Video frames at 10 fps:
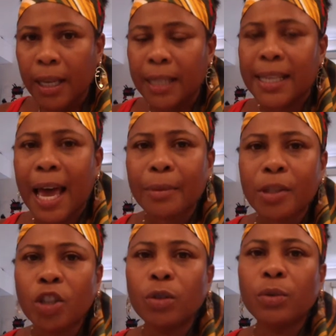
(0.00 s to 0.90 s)
It's
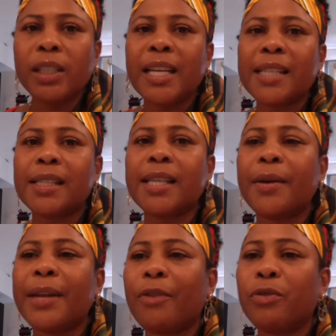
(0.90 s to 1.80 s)
absolutely
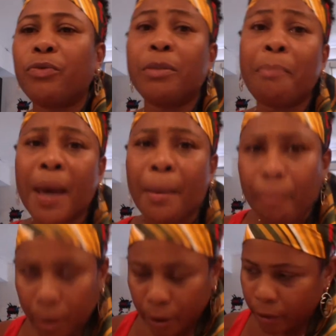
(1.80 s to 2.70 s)
necessary that we
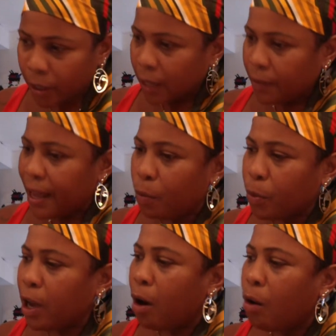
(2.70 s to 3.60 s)
remember that
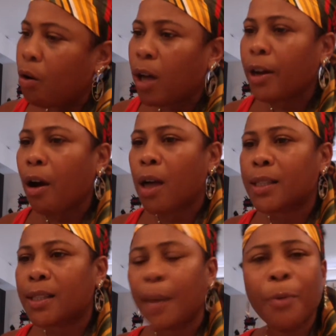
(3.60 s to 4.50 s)
we are on our
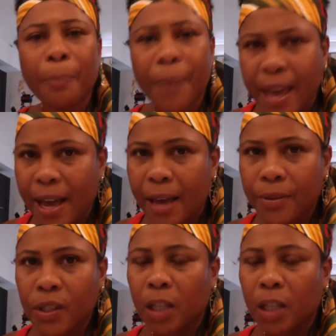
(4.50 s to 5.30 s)
separate paths.